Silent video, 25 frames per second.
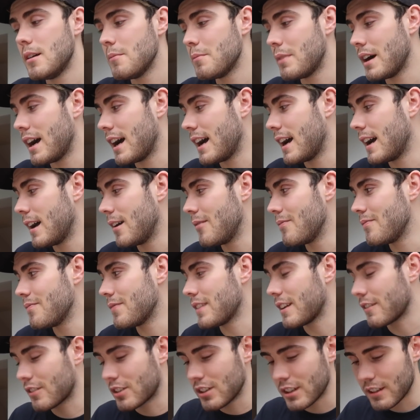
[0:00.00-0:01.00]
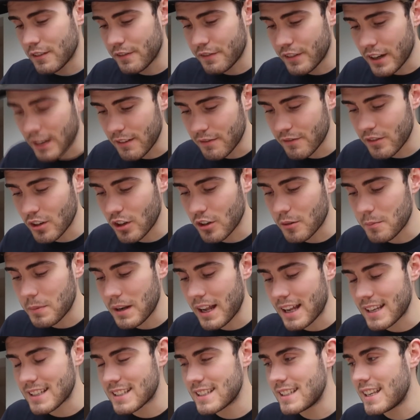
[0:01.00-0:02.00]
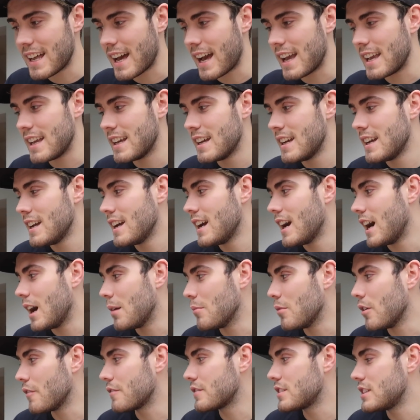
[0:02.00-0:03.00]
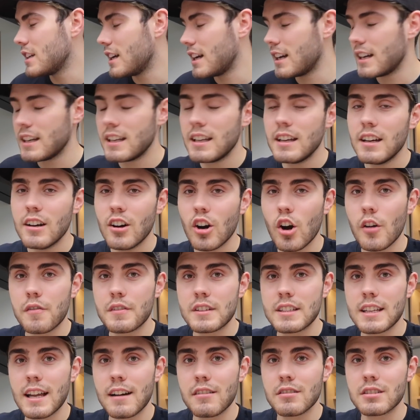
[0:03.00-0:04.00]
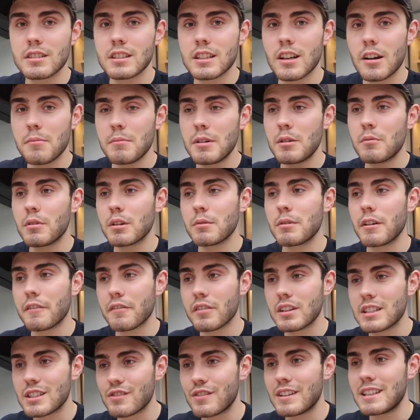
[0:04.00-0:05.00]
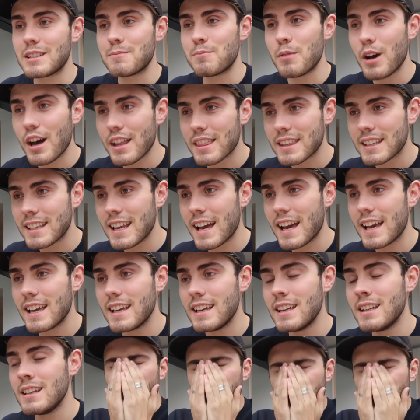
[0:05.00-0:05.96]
But I've got a fun vlog planned today. I'm off to town to go meet one of my friends for his birthday.